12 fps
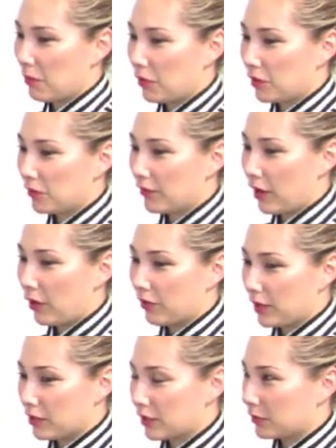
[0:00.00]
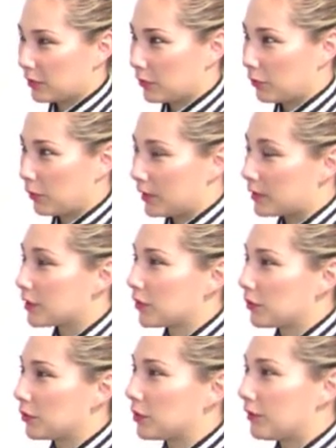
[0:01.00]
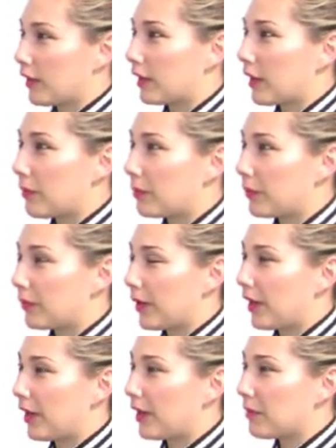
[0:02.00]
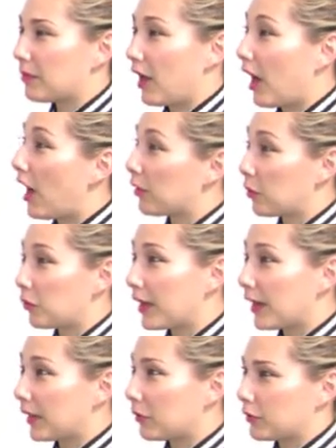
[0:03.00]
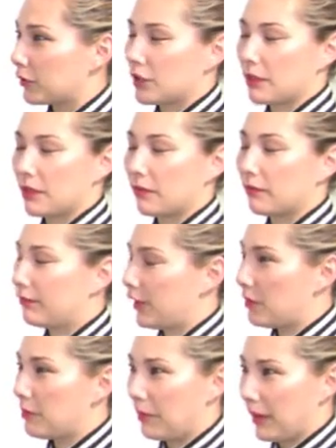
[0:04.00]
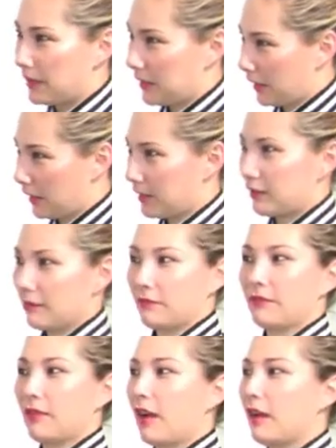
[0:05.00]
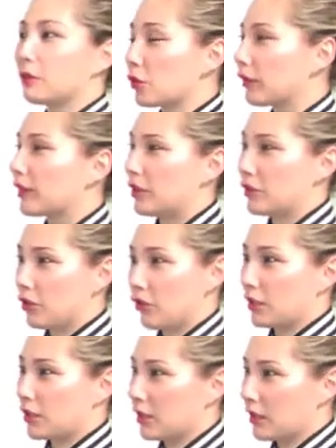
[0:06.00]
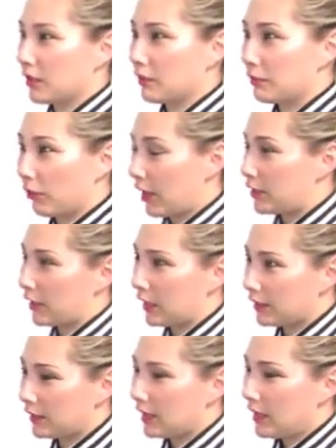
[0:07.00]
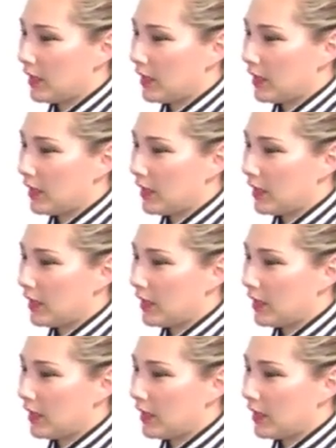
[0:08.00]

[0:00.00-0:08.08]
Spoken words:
one of our projects was to develop a hollow ring, which is a very basic jewelry construction project.